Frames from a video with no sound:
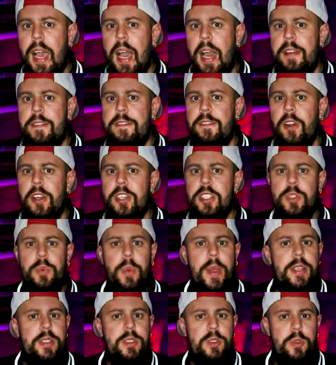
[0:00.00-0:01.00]
and finds
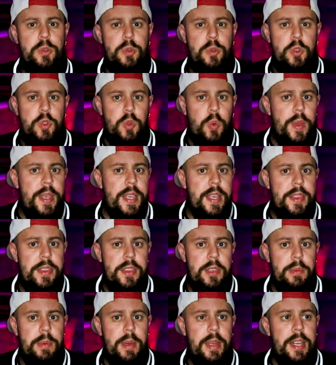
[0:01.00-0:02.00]
ways to tweak
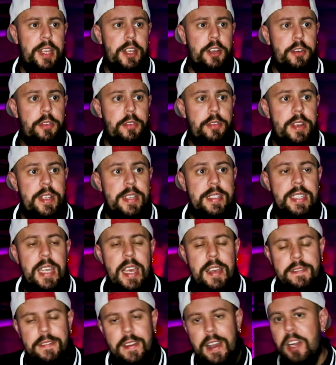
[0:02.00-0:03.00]
them and increase
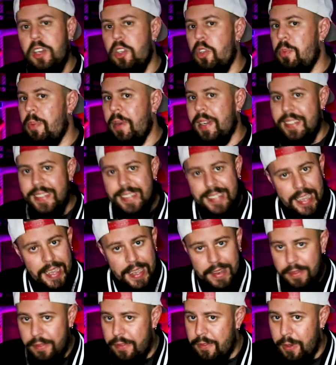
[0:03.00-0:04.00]
their value by
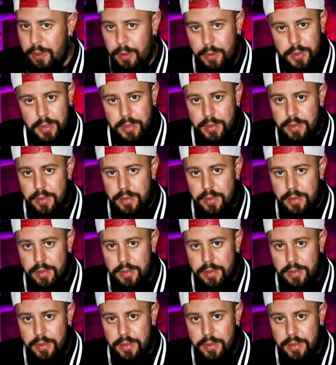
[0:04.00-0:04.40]
tenfold.